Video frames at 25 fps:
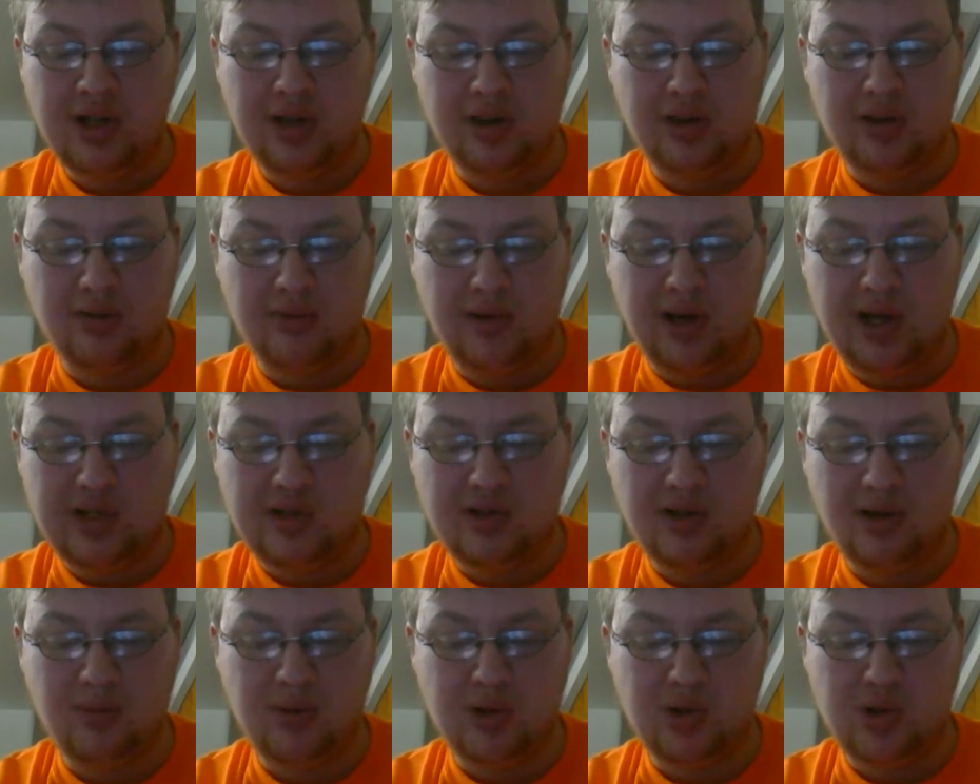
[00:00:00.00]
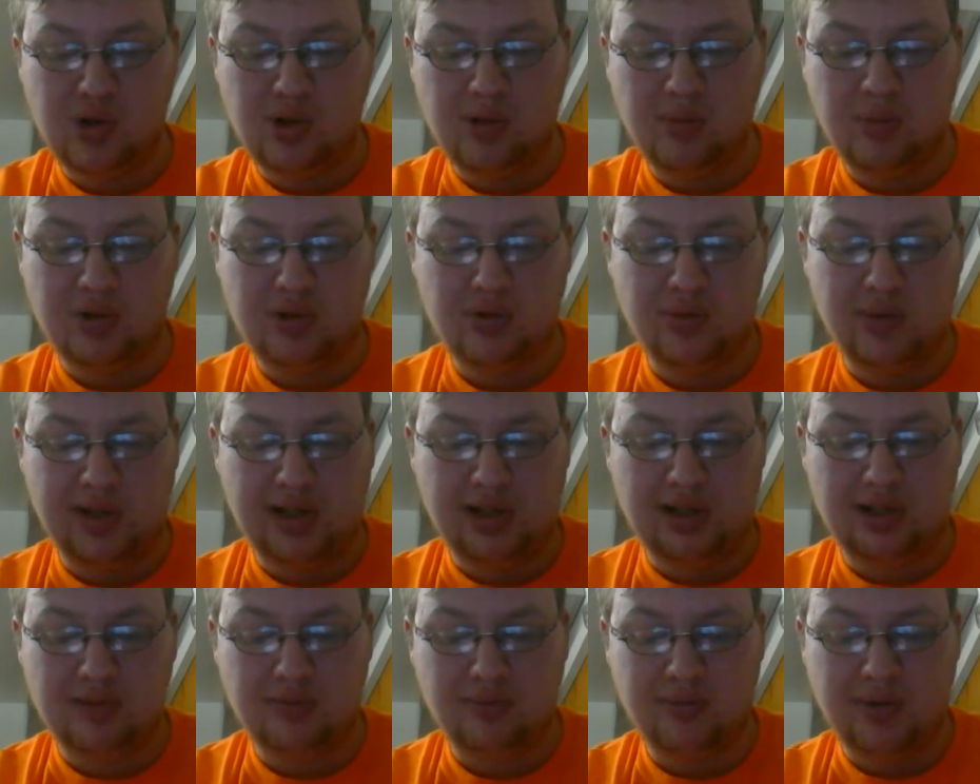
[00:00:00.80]
The lightsaber duel
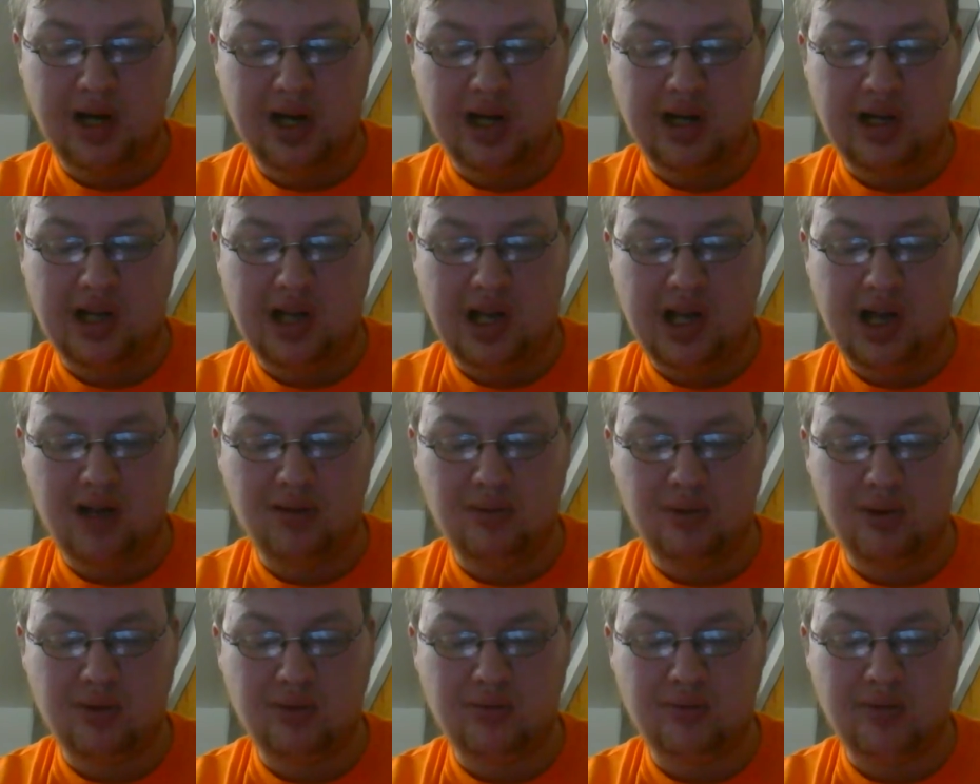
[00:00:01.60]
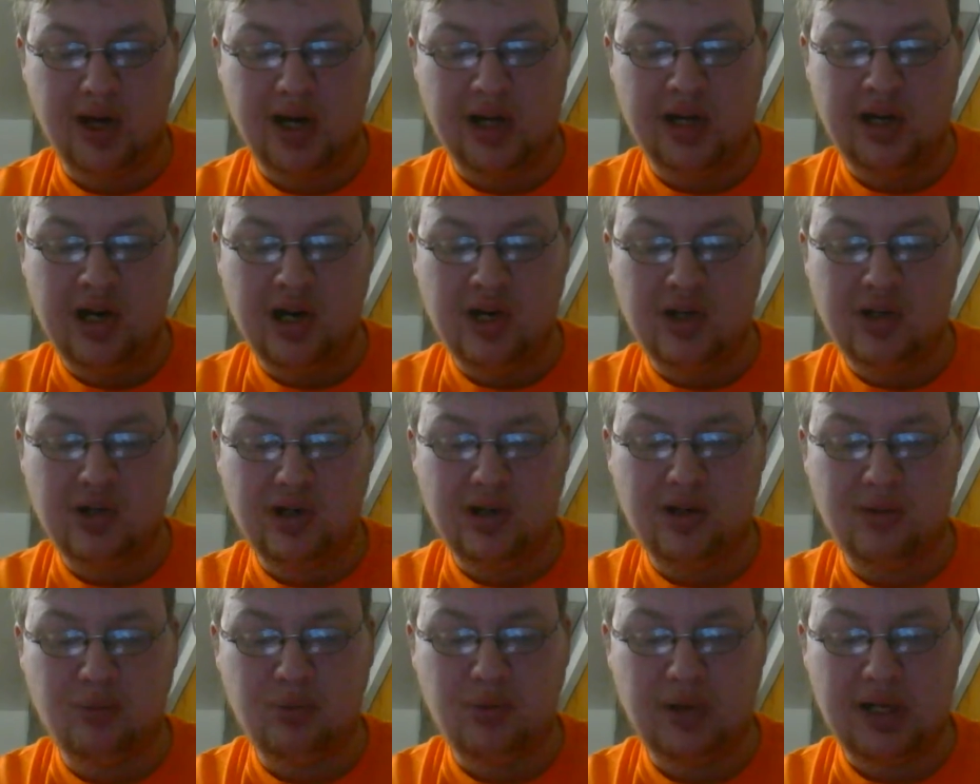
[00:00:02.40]
between Rey and Kylo Ren took
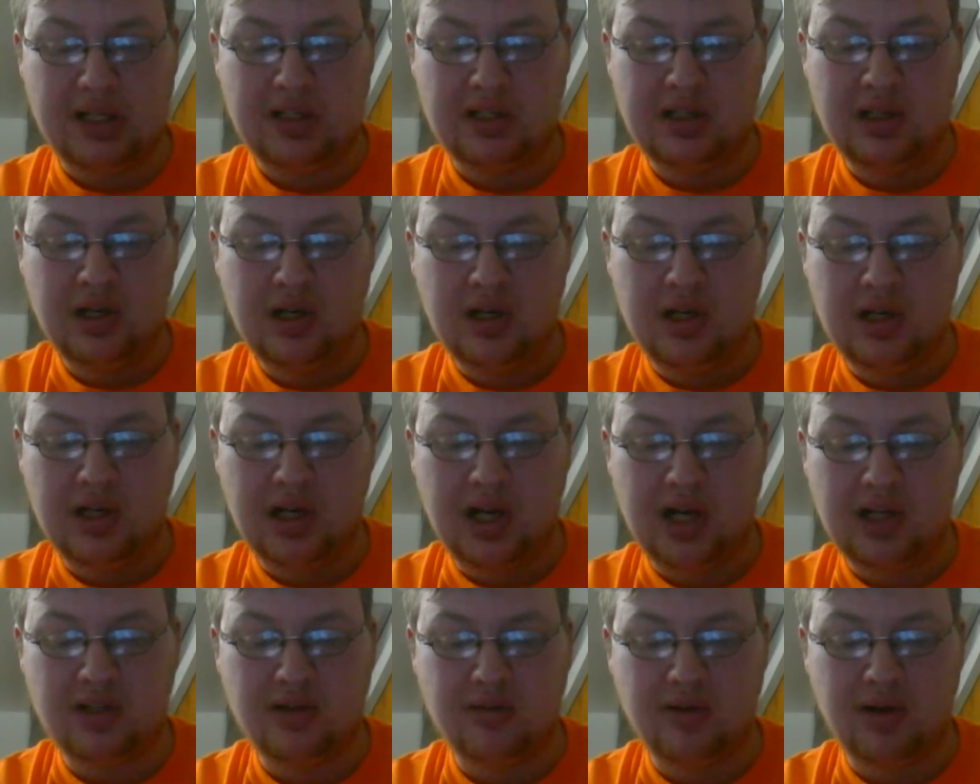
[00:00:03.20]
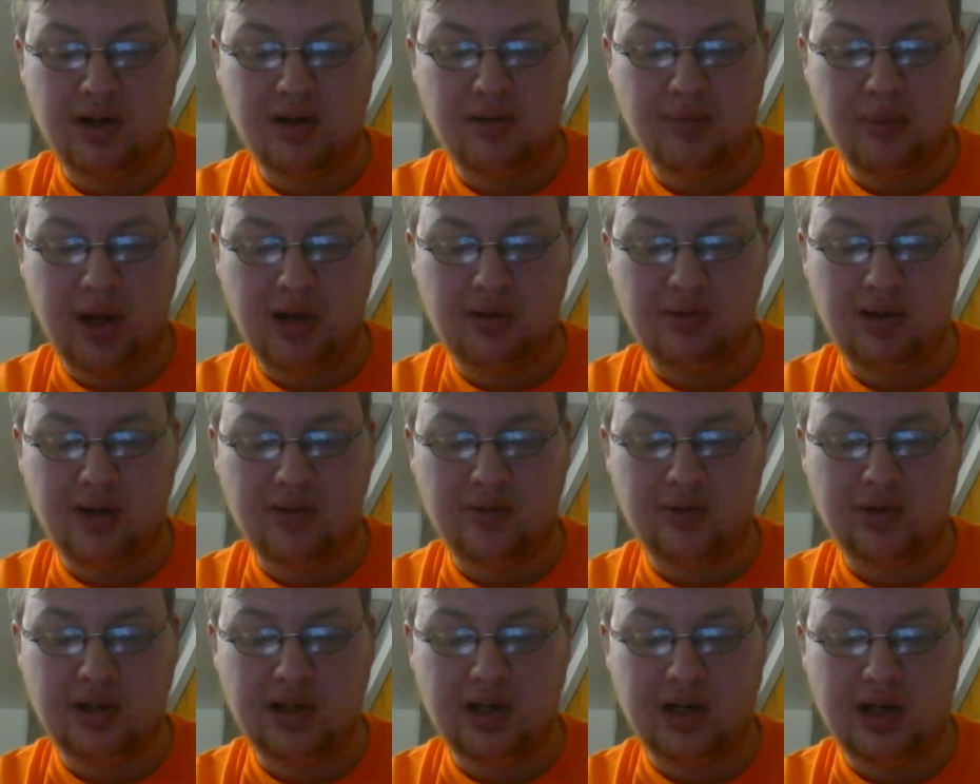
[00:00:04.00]
place not surrounded by
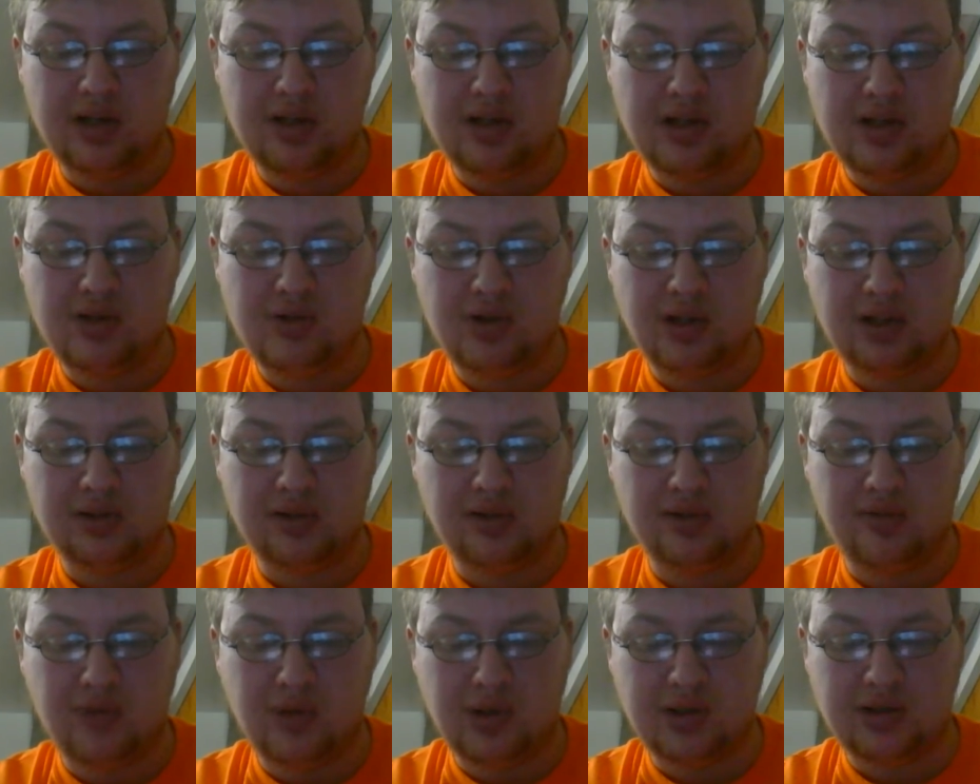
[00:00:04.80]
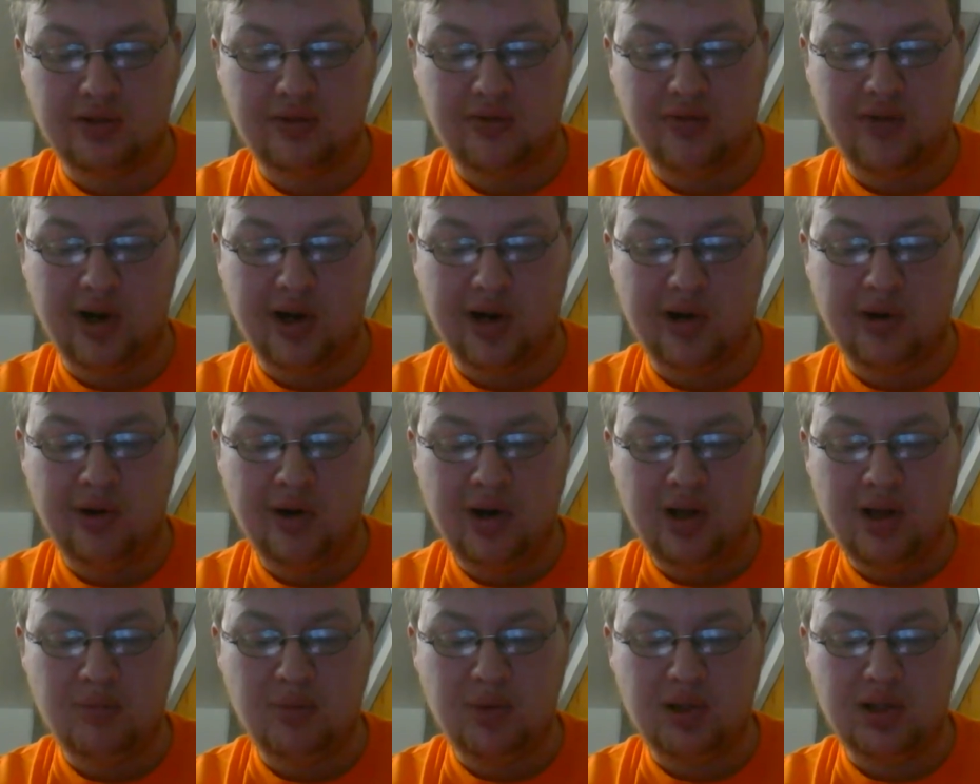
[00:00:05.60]
lava and destructive force of fire,
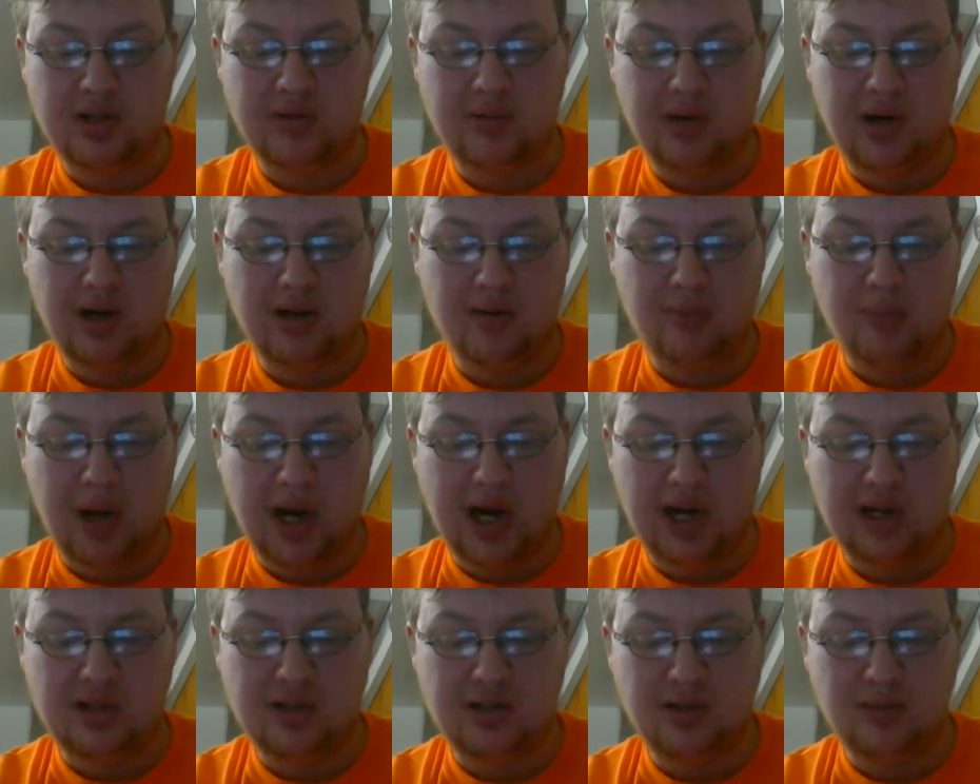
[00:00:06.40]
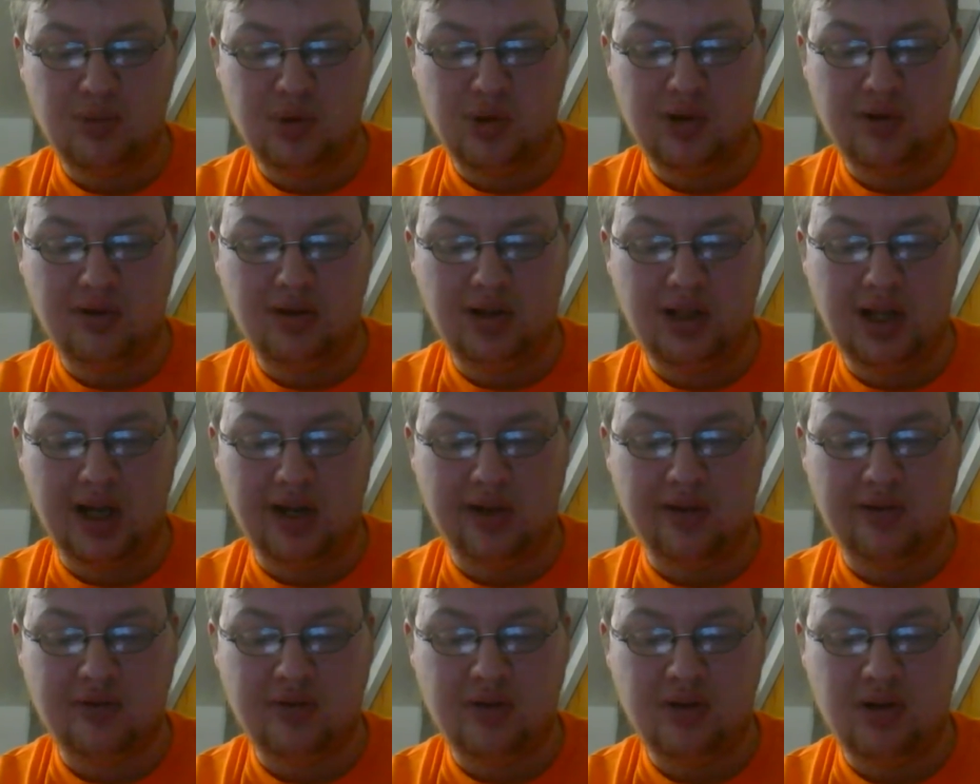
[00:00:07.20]
but surrounded by a symbol of
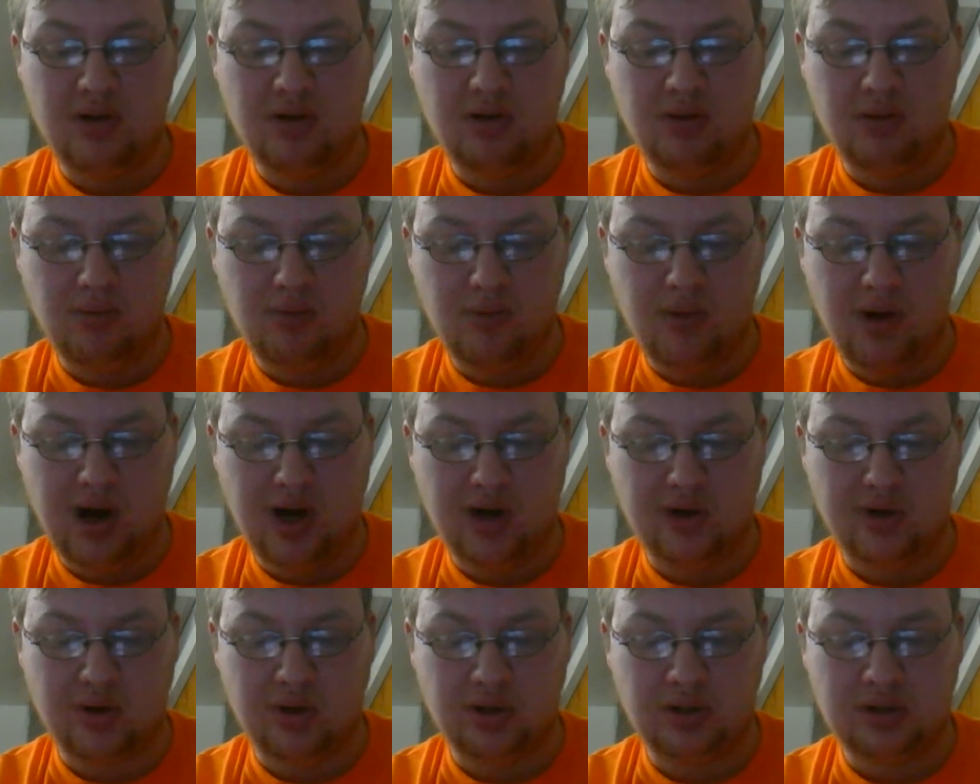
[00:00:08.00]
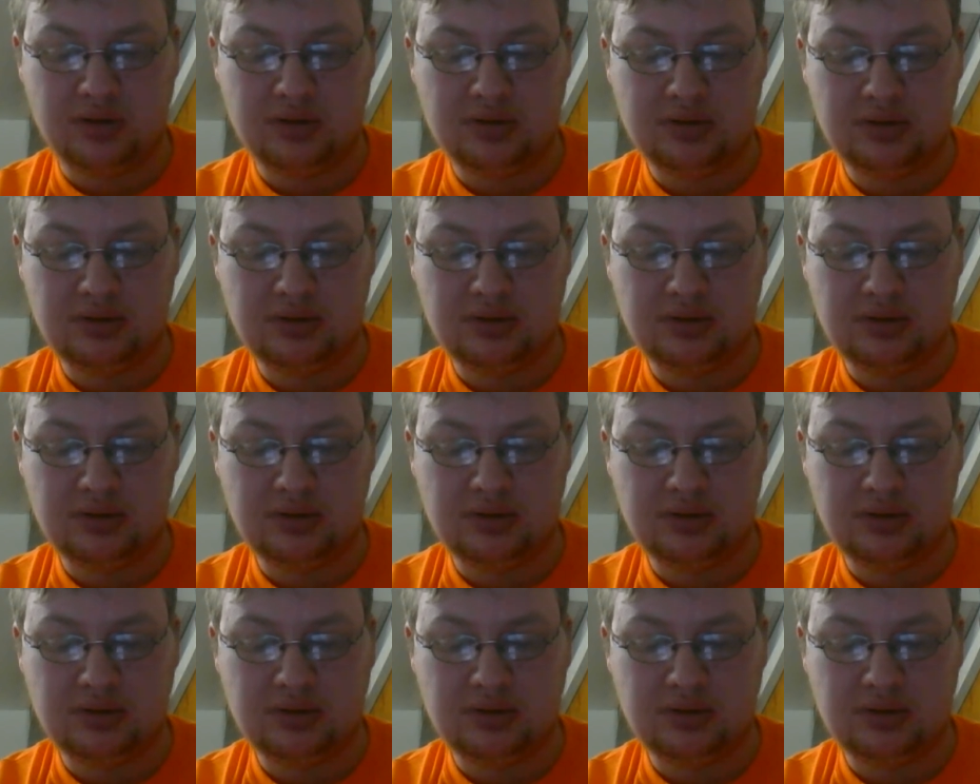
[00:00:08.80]
life, water.